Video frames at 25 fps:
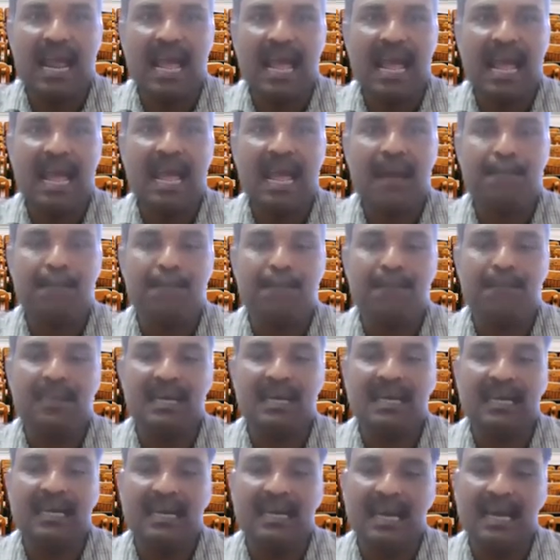A,
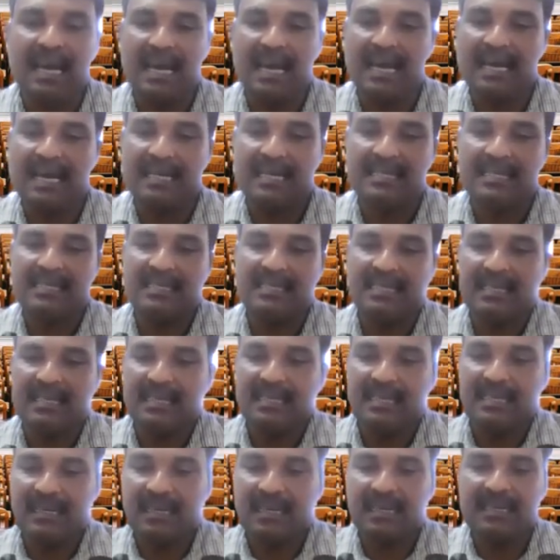B, and C,
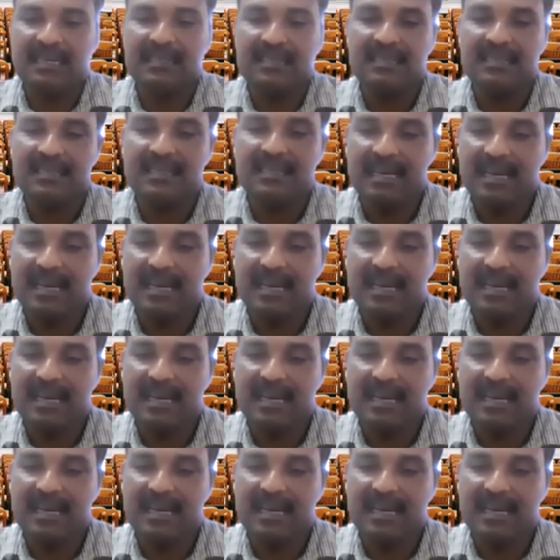right?